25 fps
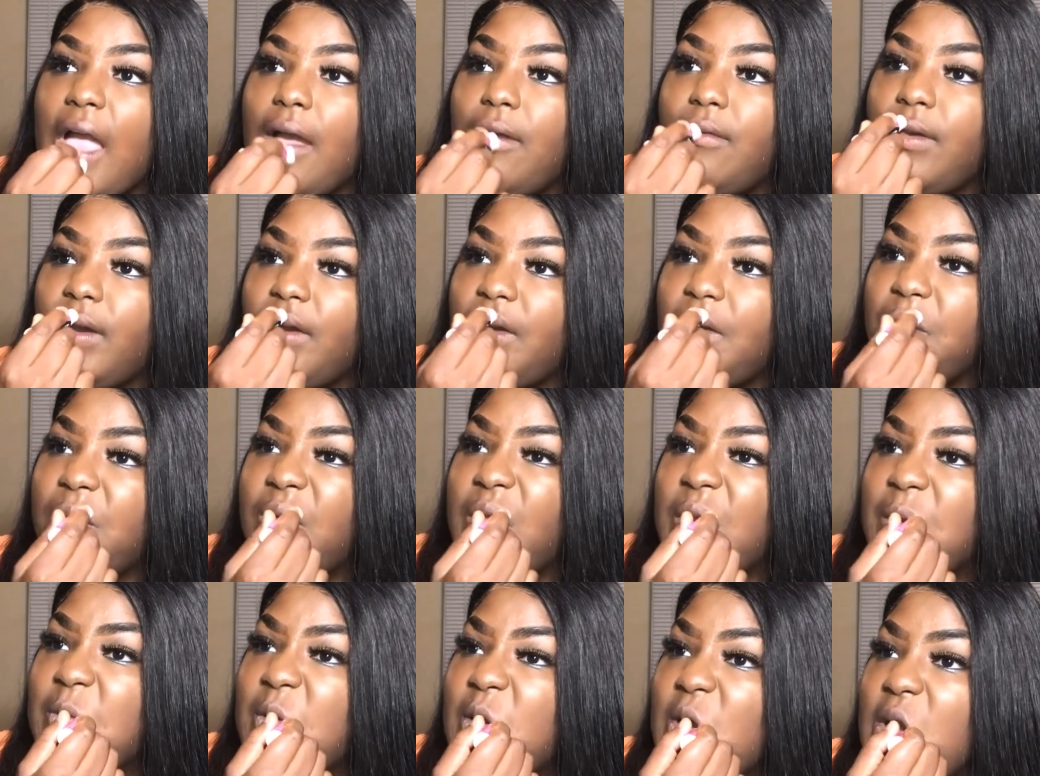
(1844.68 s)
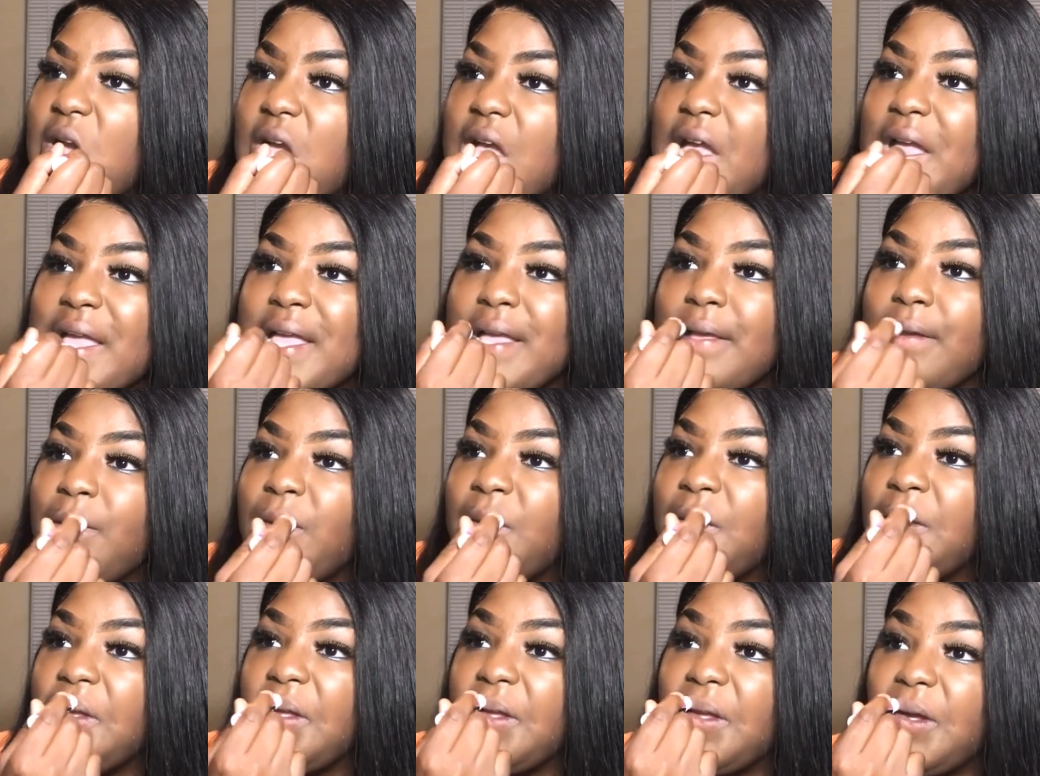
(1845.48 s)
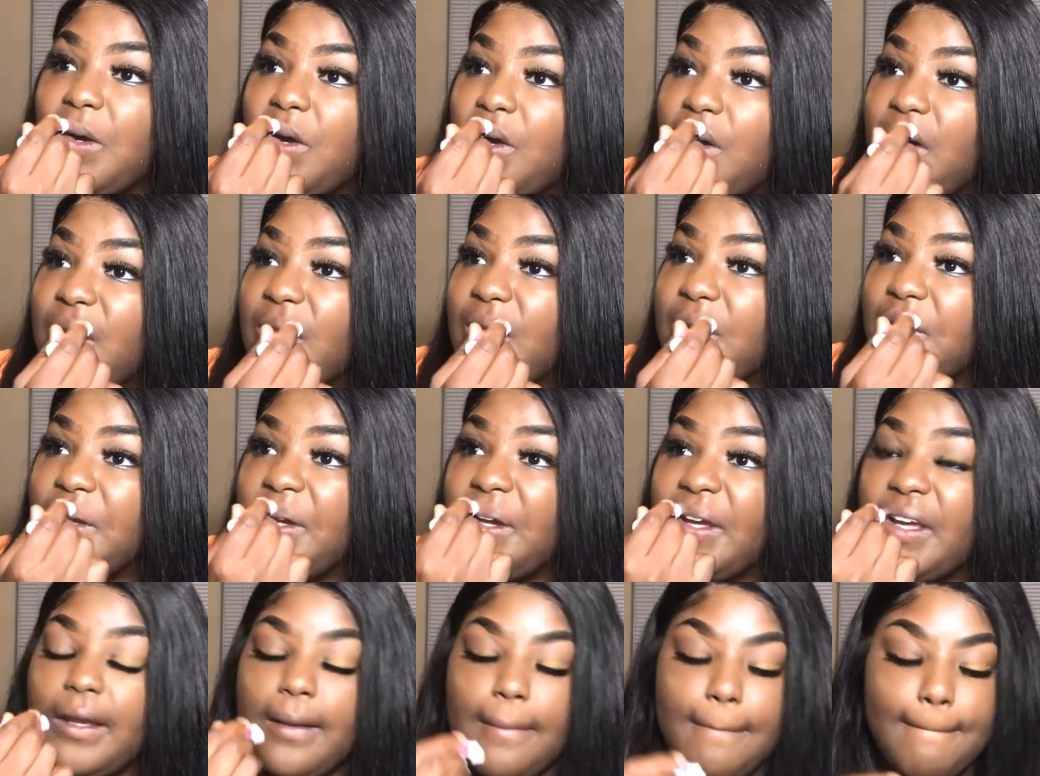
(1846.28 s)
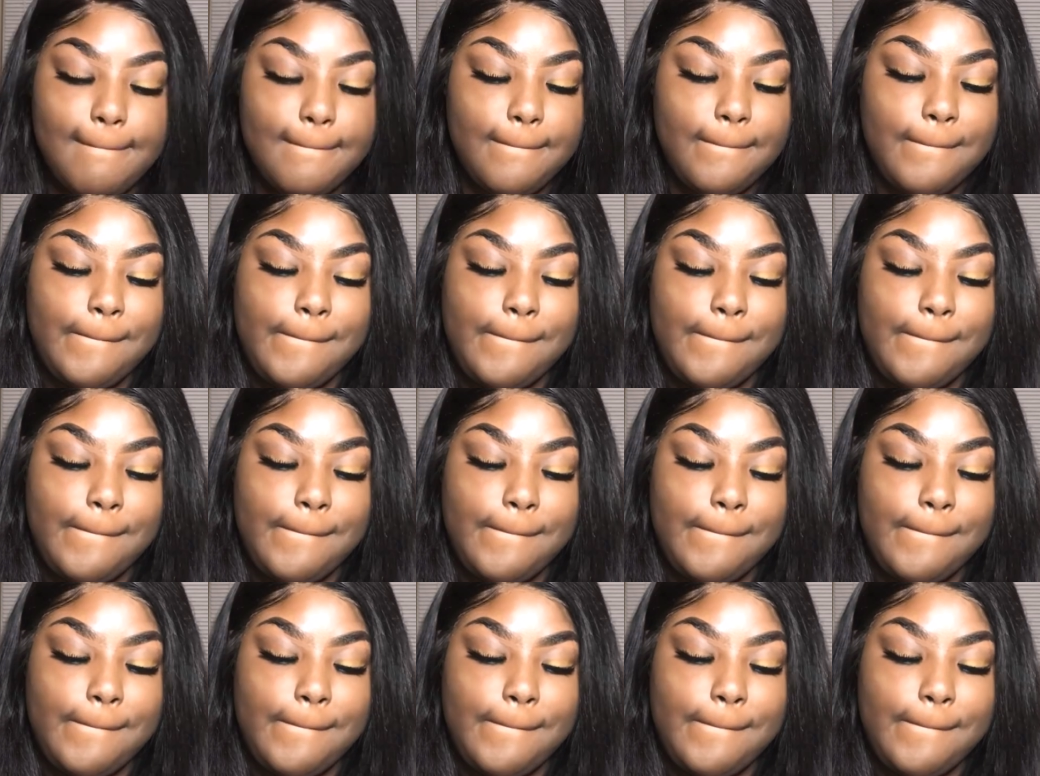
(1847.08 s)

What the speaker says: Very minimal, all the time.